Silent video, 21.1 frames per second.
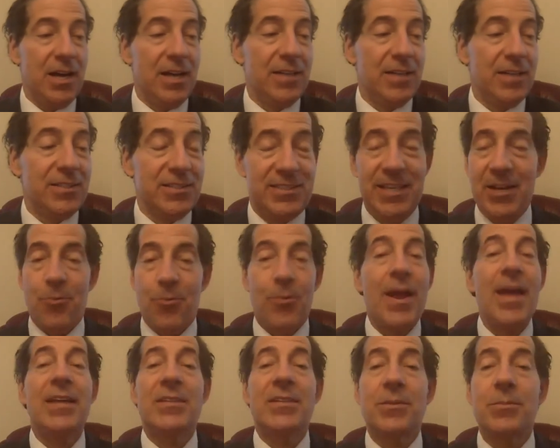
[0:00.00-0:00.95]
sit
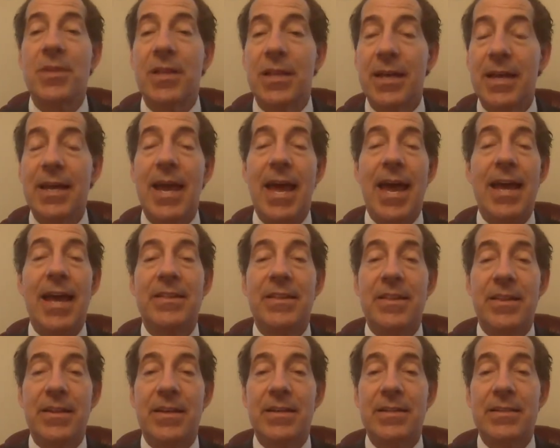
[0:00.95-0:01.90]
randomly, and
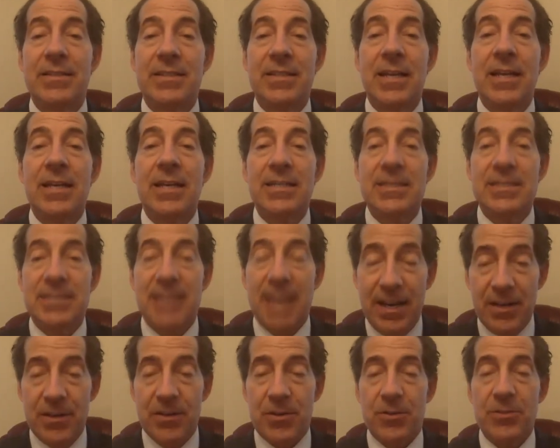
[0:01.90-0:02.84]
the
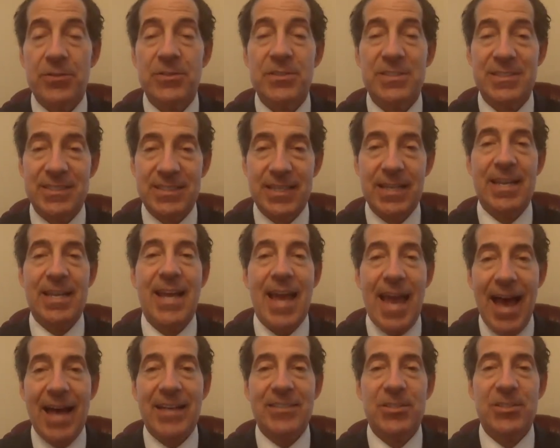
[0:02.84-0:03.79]
senators sitting
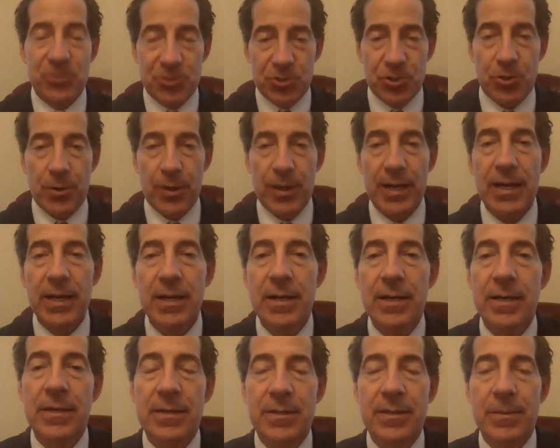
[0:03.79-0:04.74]
as a jury,
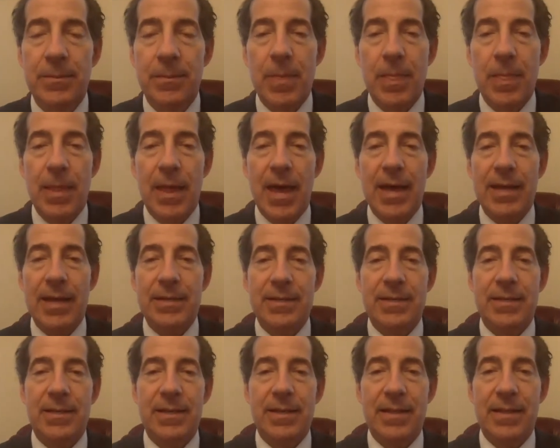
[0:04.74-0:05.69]

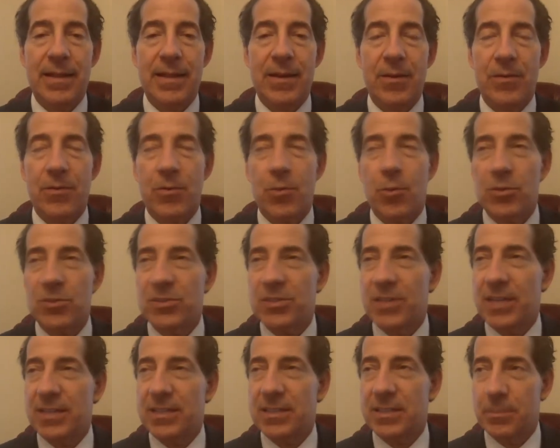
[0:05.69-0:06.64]
and there, of course,
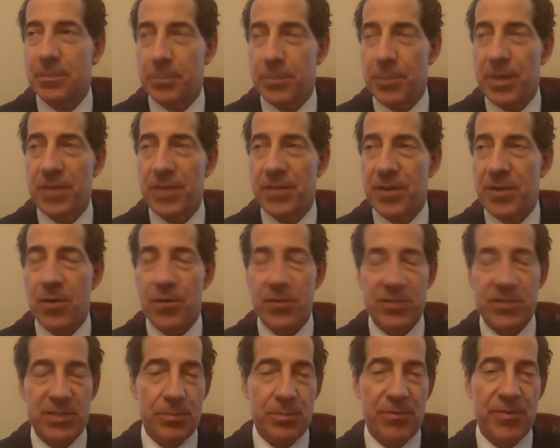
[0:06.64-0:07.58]
that's a bit of an
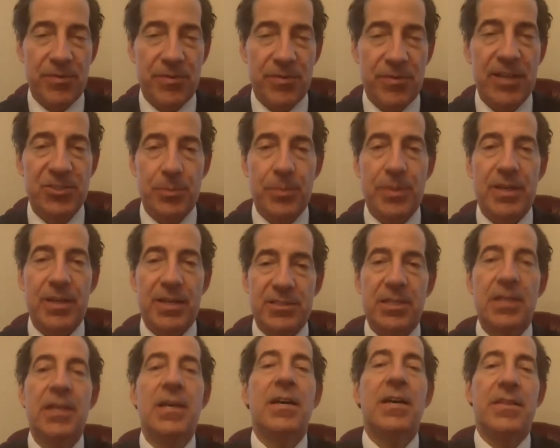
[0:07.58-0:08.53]
oversimplification
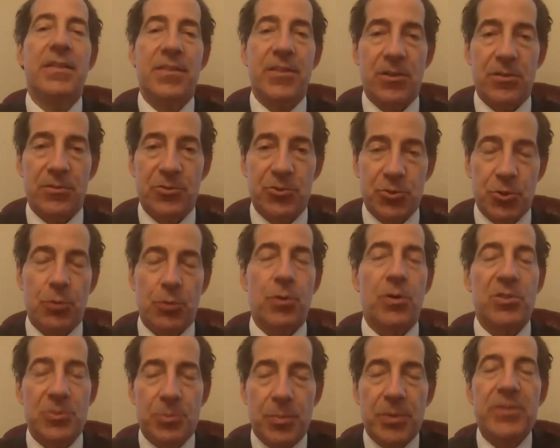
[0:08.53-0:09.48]
because they're
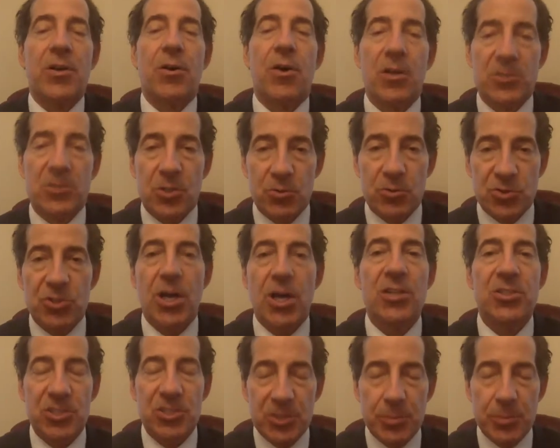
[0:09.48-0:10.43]
jurors, but they're also
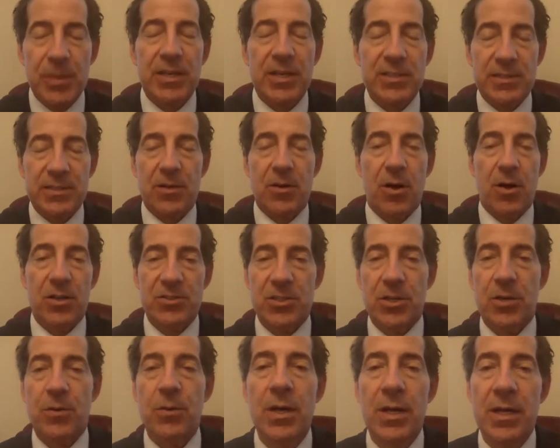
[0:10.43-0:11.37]
judges because they're
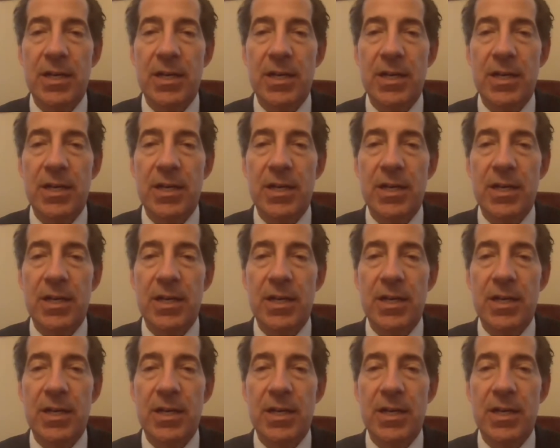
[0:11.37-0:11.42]
also